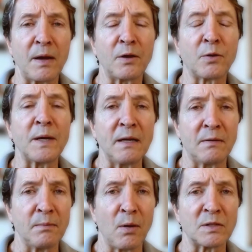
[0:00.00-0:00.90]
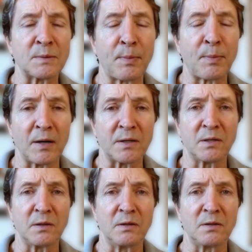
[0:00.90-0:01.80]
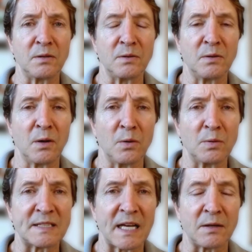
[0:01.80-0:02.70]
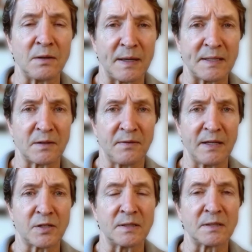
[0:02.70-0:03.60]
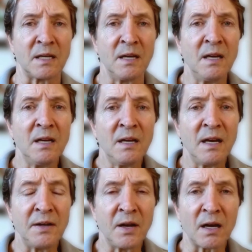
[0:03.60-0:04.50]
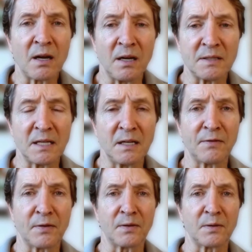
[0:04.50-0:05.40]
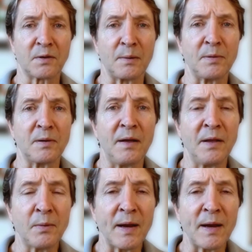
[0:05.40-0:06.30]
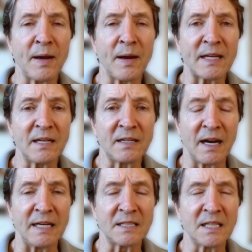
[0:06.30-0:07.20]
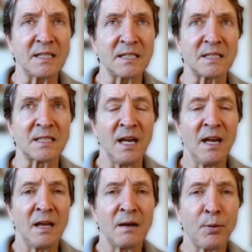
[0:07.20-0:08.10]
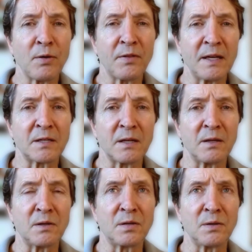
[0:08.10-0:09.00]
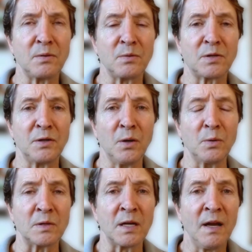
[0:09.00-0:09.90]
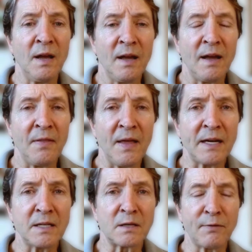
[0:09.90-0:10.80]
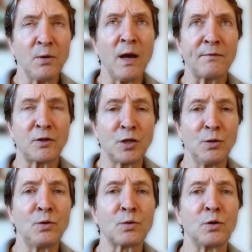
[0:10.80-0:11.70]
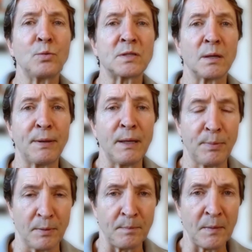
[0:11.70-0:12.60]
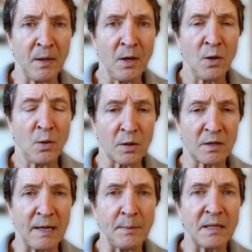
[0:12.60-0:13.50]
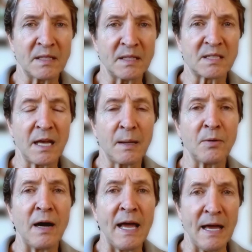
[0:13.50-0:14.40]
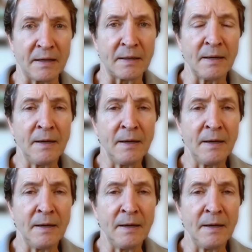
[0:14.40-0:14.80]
agreed in most part to go settle on reservations and not cause any further trouble. And they recognize, and this is an important thing to note, and that is if you have two groups of people who are claiming the same land,